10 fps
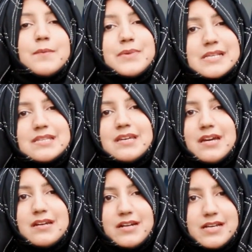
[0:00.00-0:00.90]
a basic
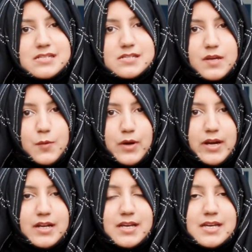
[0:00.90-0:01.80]
ND test is required.